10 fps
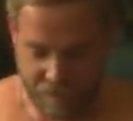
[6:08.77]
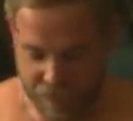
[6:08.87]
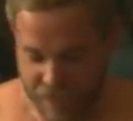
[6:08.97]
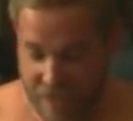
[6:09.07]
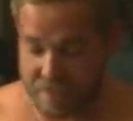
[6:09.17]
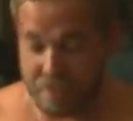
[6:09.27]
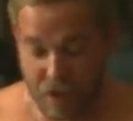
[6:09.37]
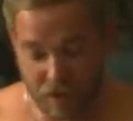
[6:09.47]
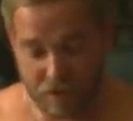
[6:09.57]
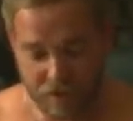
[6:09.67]
You can
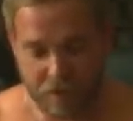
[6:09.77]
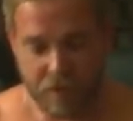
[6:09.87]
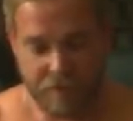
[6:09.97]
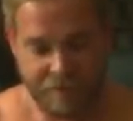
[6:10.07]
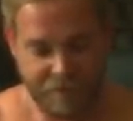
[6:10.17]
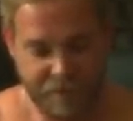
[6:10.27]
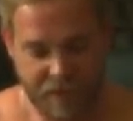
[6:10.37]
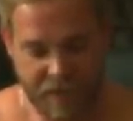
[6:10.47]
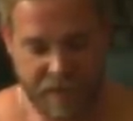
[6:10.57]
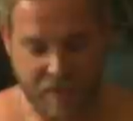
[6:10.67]
burn through them,
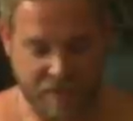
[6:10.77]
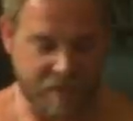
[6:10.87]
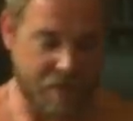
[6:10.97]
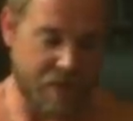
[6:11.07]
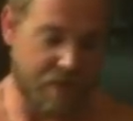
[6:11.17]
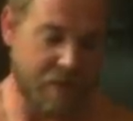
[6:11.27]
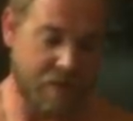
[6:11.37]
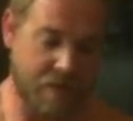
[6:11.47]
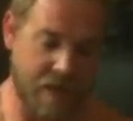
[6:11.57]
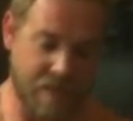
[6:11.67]
again, because it's only
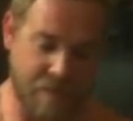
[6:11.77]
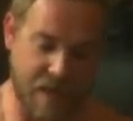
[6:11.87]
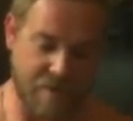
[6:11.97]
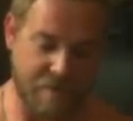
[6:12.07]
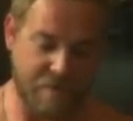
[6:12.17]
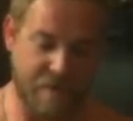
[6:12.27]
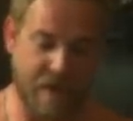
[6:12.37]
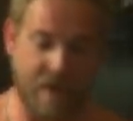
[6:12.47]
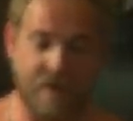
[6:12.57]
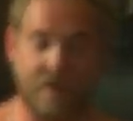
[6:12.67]

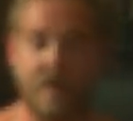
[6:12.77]
SPF